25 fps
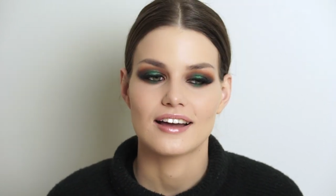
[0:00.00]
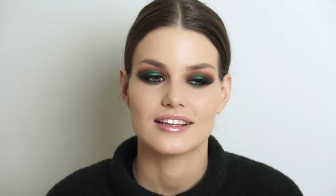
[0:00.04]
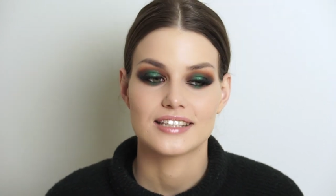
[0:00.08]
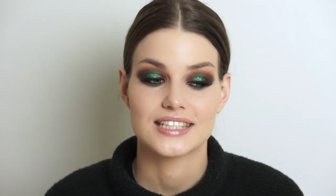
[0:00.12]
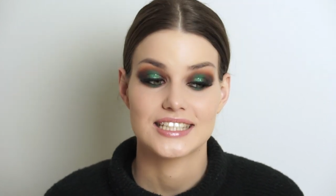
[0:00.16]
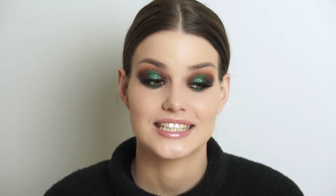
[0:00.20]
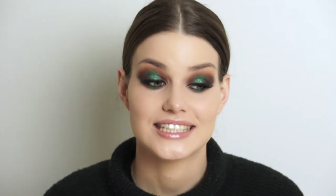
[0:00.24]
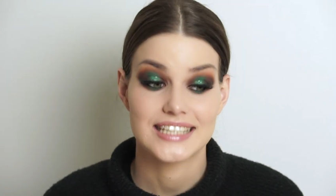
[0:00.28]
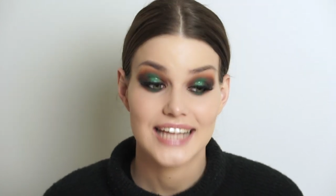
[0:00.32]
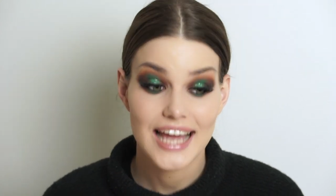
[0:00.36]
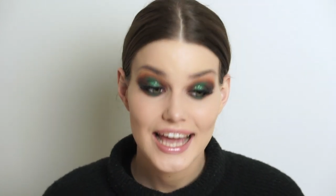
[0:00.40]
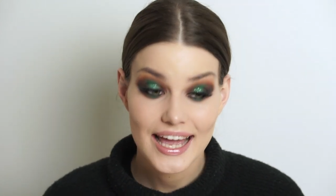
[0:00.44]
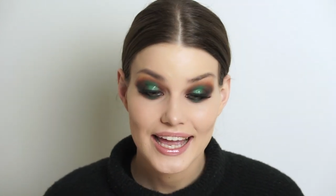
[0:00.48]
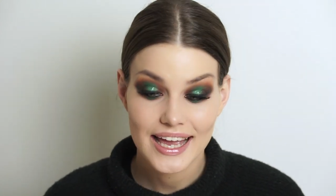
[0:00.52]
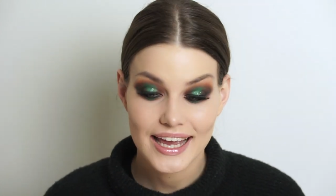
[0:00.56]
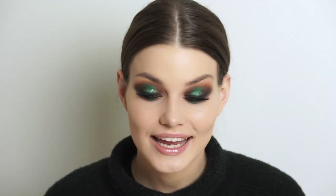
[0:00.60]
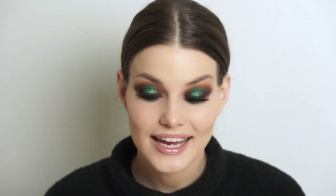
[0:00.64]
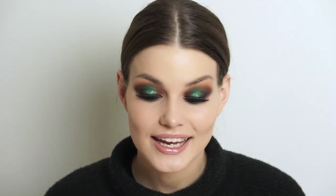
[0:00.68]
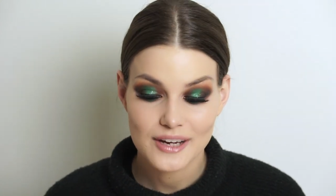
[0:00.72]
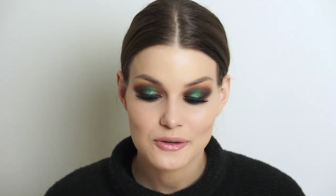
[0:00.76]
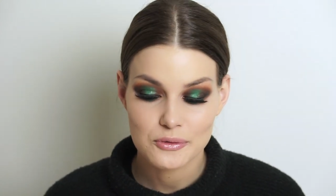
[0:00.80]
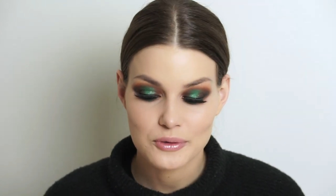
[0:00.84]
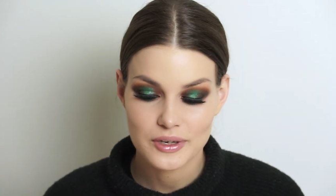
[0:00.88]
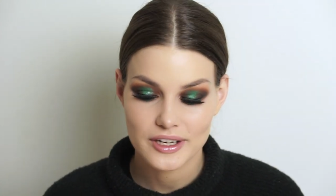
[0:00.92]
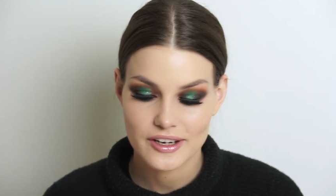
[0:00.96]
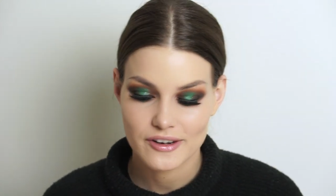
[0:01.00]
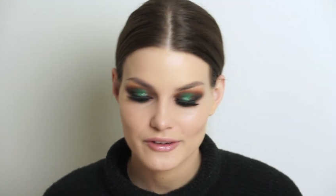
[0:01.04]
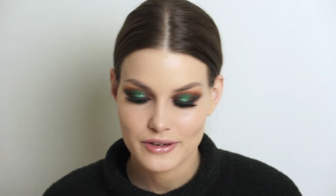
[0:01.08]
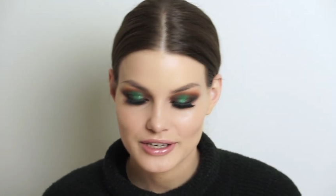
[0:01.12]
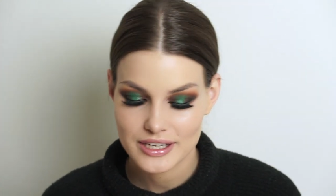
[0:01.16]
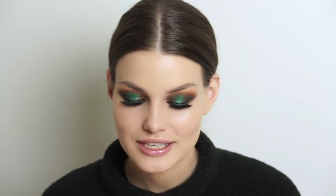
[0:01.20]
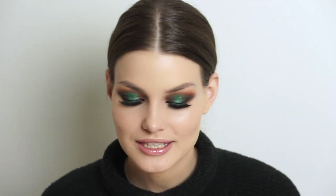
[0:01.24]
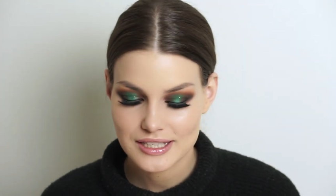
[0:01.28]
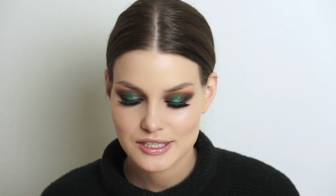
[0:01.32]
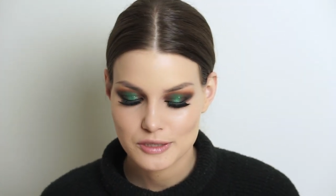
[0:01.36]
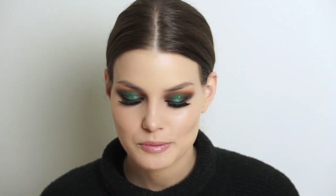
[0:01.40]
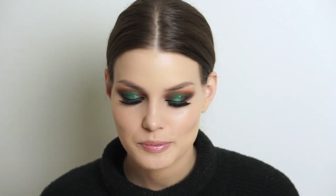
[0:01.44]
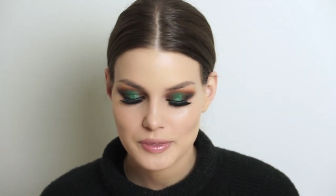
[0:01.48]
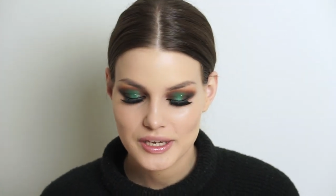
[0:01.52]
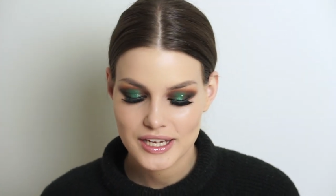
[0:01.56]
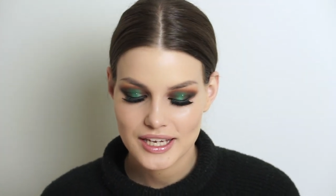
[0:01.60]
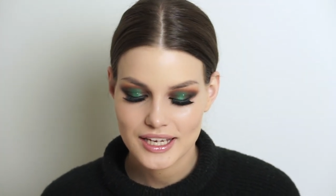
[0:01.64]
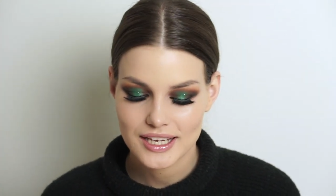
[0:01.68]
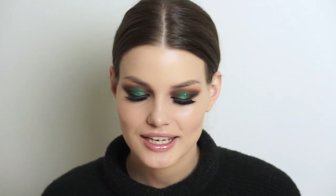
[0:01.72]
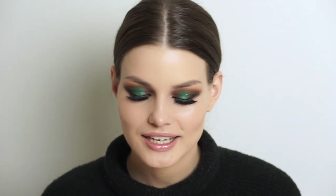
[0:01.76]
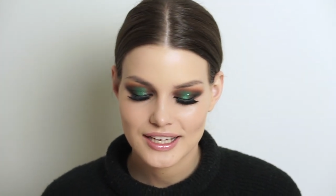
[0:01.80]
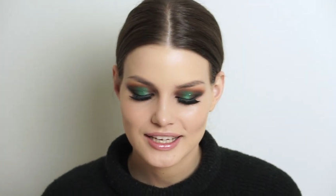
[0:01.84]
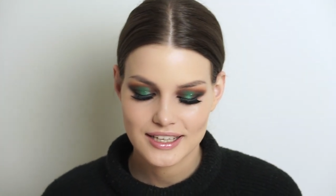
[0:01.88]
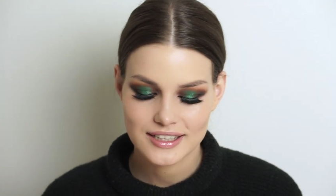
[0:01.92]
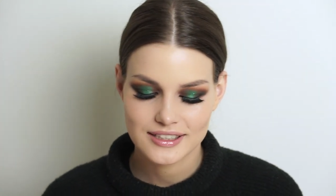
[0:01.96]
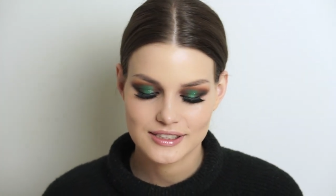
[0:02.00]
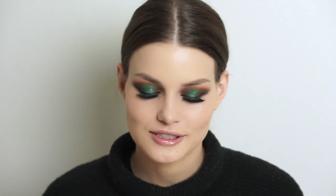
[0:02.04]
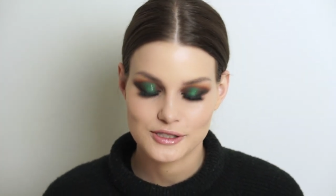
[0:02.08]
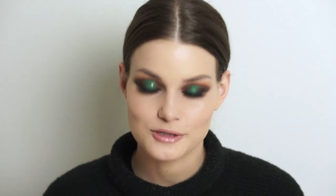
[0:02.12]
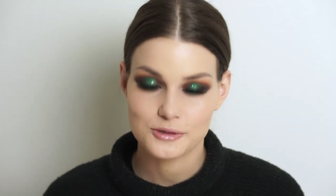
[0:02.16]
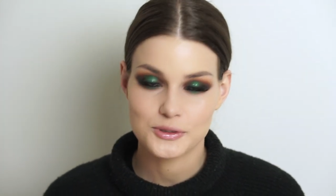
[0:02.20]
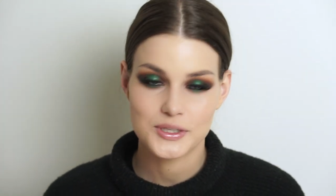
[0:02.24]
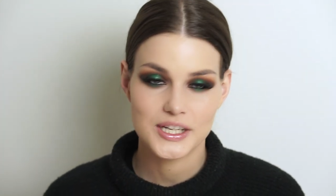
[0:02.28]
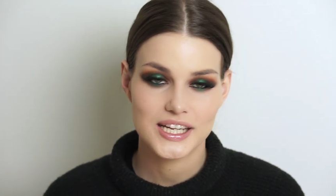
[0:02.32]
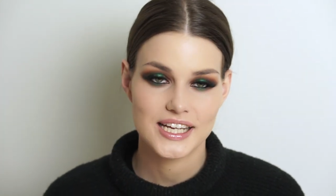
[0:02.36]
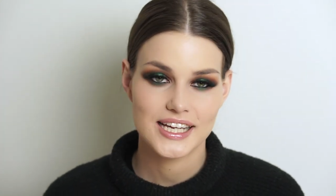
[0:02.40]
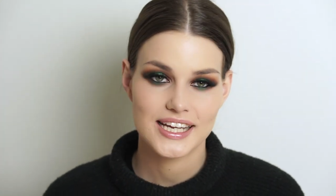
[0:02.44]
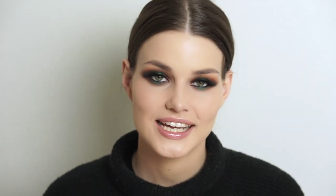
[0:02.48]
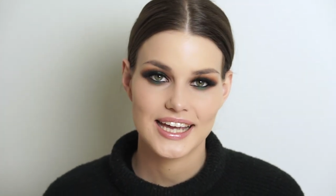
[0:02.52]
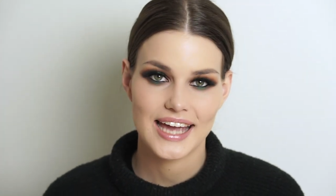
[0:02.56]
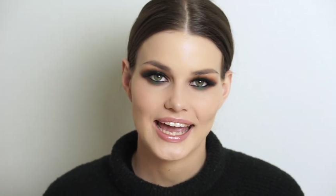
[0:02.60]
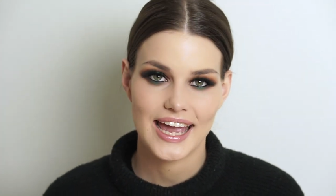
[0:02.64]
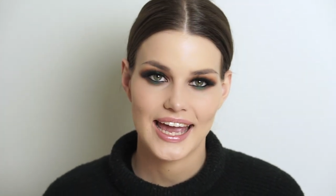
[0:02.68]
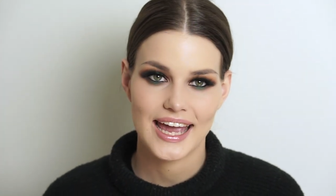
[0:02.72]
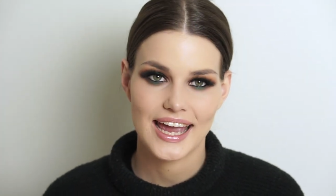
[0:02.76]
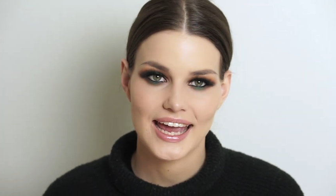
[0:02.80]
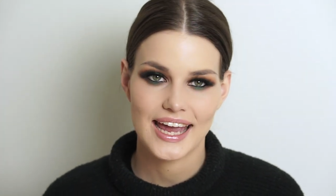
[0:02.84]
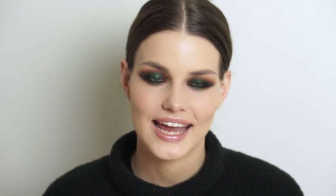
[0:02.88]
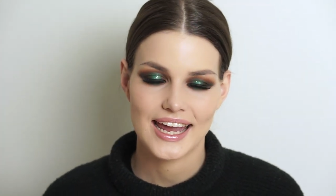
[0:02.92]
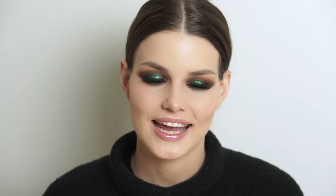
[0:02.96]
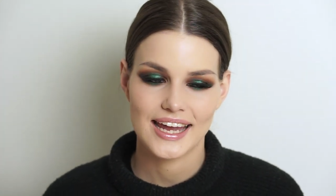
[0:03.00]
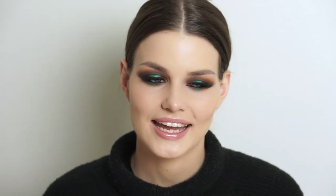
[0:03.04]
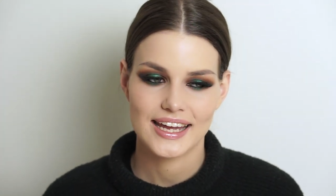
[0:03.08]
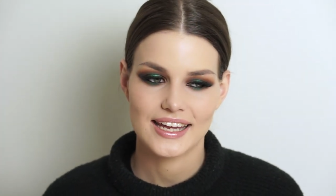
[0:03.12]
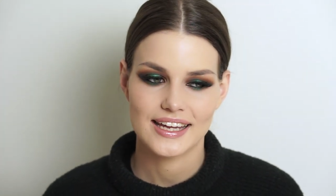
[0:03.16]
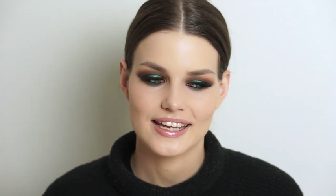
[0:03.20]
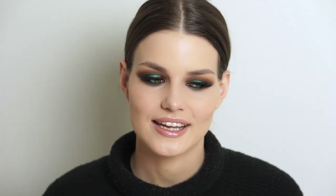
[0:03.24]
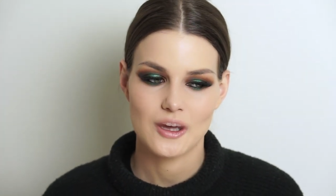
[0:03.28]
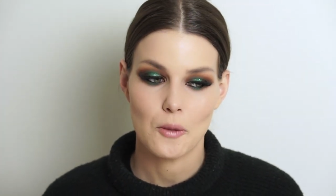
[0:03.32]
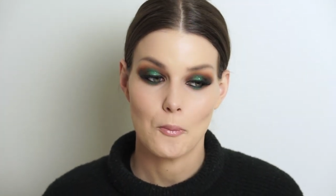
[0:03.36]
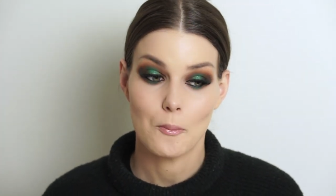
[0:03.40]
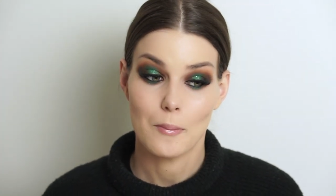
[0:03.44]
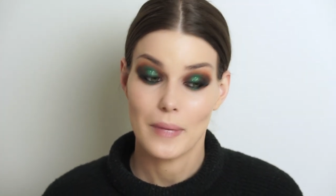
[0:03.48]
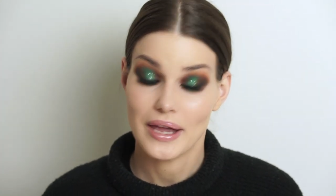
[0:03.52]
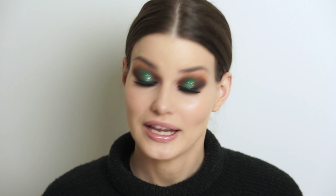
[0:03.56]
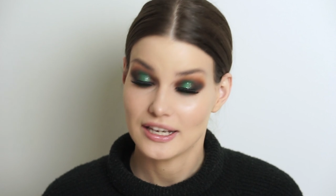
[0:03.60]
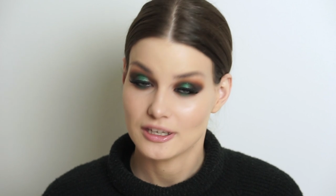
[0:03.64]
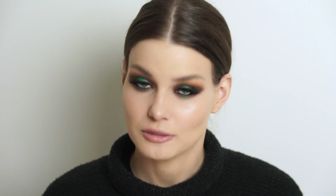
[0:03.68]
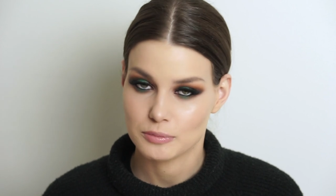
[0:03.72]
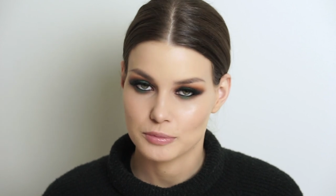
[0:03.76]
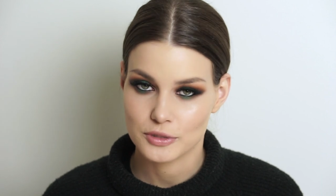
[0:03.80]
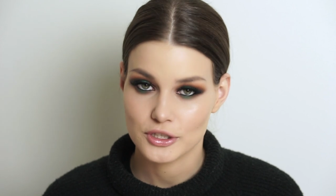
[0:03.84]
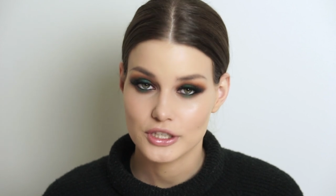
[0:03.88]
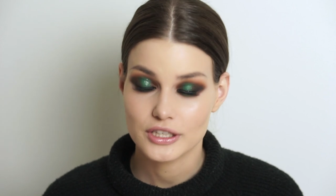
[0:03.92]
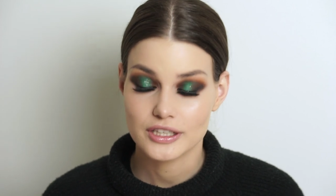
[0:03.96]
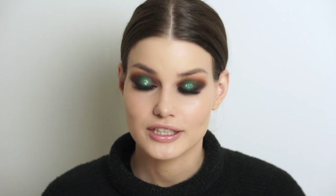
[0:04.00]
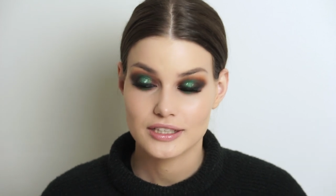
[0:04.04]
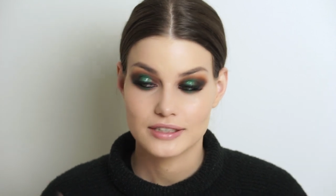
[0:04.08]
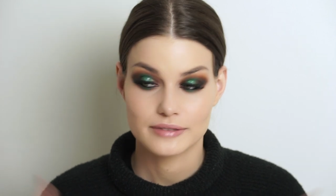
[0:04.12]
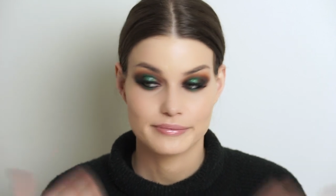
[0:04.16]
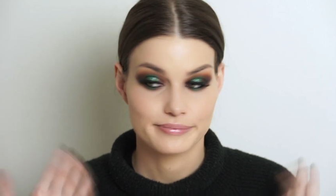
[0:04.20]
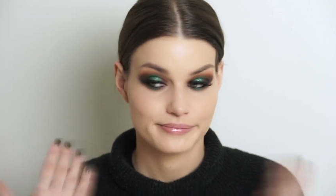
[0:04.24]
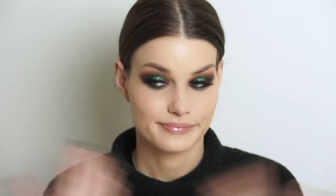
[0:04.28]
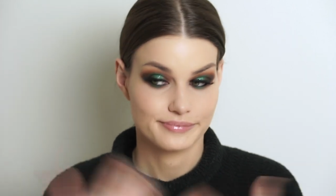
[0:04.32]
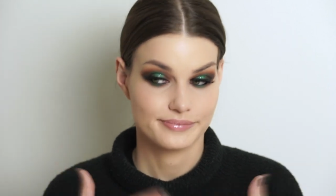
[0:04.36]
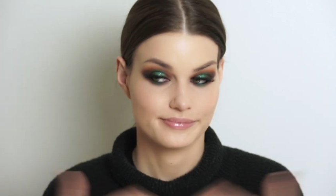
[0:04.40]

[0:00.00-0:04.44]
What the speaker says: Today, we're going to be doing a makeup look,